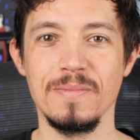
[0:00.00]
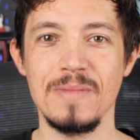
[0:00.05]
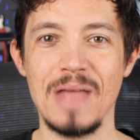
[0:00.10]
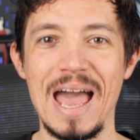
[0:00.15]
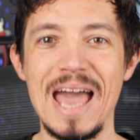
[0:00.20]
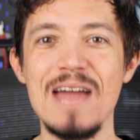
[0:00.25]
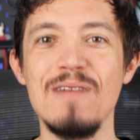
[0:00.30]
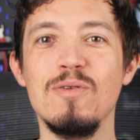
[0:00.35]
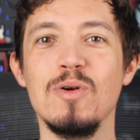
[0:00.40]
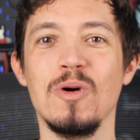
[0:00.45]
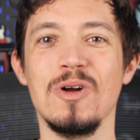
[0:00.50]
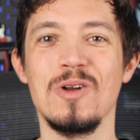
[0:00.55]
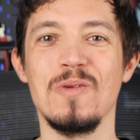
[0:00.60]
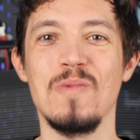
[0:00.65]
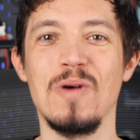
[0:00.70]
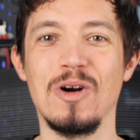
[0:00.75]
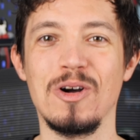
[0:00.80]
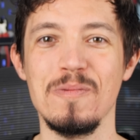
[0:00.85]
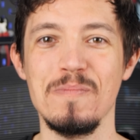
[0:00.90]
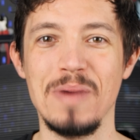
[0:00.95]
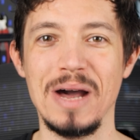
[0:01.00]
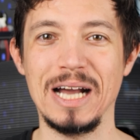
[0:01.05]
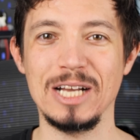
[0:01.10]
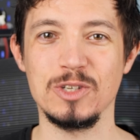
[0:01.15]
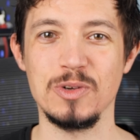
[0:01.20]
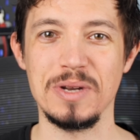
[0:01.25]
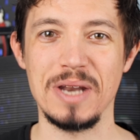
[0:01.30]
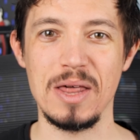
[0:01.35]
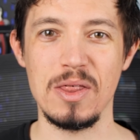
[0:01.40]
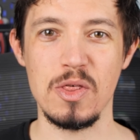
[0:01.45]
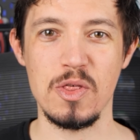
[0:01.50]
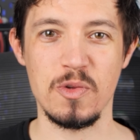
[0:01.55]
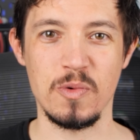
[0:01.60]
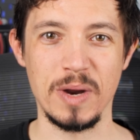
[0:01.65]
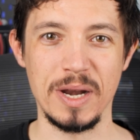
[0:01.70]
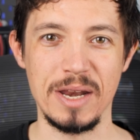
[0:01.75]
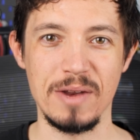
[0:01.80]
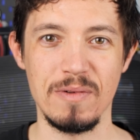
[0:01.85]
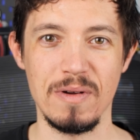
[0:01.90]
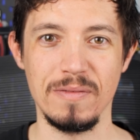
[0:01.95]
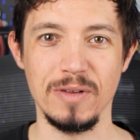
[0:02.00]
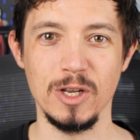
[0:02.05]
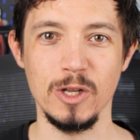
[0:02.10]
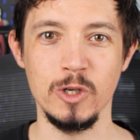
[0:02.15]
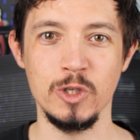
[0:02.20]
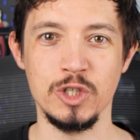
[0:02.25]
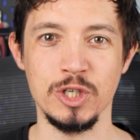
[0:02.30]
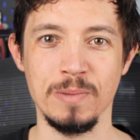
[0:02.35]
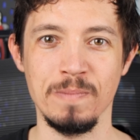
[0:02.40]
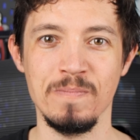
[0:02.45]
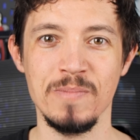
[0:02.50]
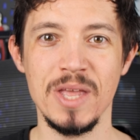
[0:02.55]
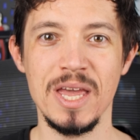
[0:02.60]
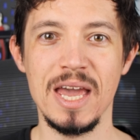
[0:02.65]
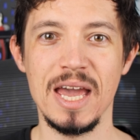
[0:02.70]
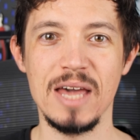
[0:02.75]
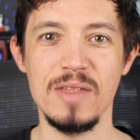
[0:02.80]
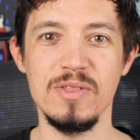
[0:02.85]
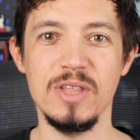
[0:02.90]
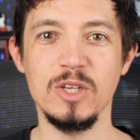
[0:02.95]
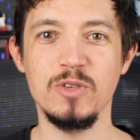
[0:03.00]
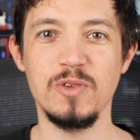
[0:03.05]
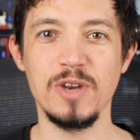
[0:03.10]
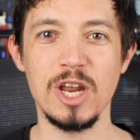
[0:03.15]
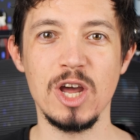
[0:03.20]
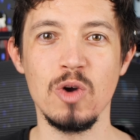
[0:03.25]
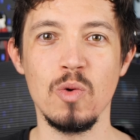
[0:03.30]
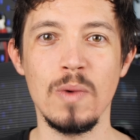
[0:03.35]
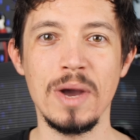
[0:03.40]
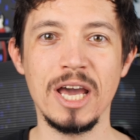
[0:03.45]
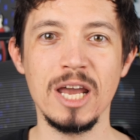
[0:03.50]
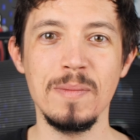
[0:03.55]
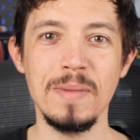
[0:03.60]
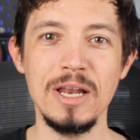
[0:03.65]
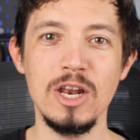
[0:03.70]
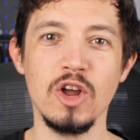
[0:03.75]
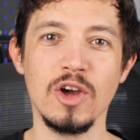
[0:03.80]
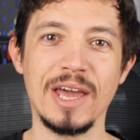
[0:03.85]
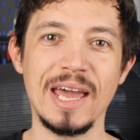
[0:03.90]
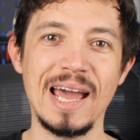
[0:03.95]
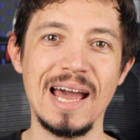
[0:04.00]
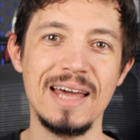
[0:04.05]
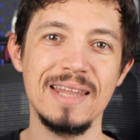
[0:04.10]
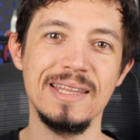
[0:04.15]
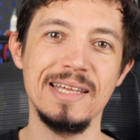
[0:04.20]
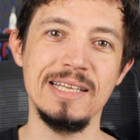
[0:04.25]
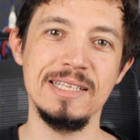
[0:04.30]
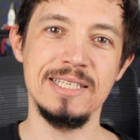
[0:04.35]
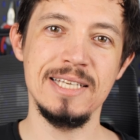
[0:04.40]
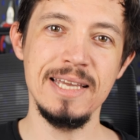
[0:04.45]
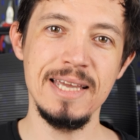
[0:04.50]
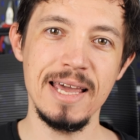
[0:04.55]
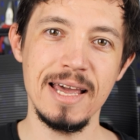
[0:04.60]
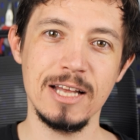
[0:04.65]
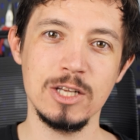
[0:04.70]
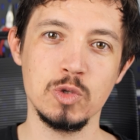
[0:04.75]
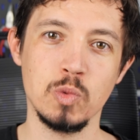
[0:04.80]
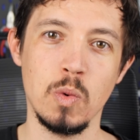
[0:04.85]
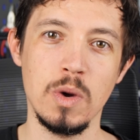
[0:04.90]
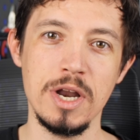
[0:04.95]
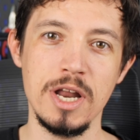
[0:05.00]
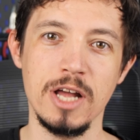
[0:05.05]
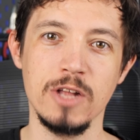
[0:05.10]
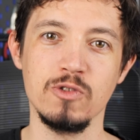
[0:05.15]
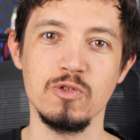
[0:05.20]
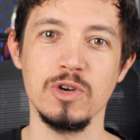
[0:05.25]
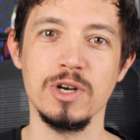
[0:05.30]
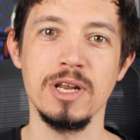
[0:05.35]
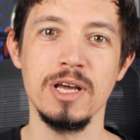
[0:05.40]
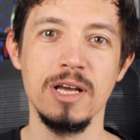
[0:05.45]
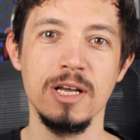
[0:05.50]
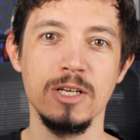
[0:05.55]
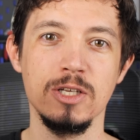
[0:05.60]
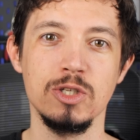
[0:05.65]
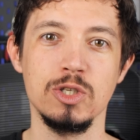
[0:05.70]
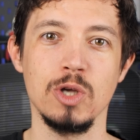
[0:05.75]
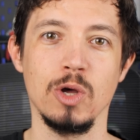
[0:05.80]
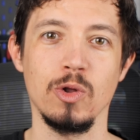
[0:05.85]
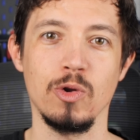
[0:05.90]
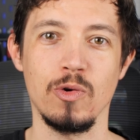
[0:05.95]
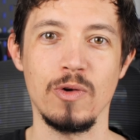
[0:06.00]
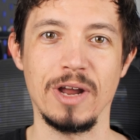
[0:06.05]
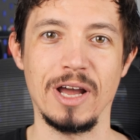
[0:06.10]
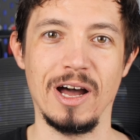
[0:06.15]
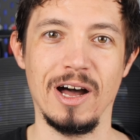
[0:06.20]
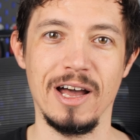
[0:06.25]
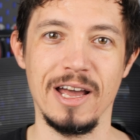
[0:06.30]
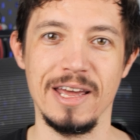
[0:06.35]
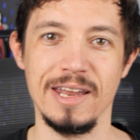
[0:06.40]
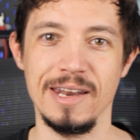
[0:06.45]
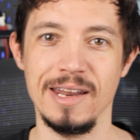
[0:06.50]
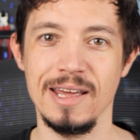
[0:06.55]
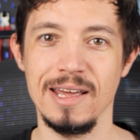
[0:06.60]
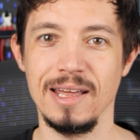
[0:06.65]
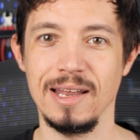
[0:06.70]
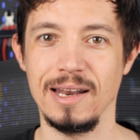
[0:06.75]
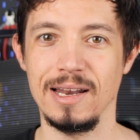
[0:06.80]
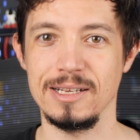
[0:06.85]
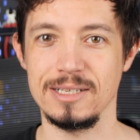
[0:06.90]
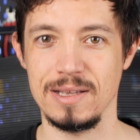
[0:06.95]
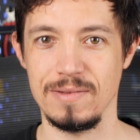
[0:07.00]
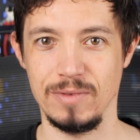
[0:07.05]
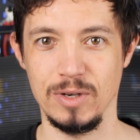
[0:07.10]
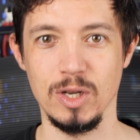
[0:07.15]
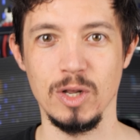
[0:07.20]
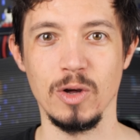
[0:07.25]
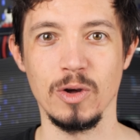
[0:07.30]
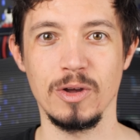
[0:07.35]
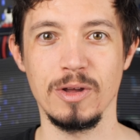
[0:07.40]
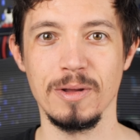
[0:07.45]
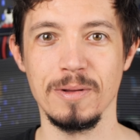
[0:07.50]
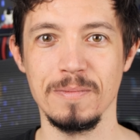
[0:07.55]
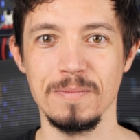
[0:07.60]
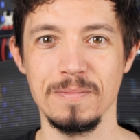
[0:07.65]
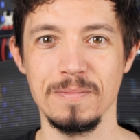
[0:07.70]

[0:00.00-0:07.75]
Hey everyone, and welcome back to another 3D revolution. In this video we're going to be looking at the TS100 soldering iron. Let's have a look.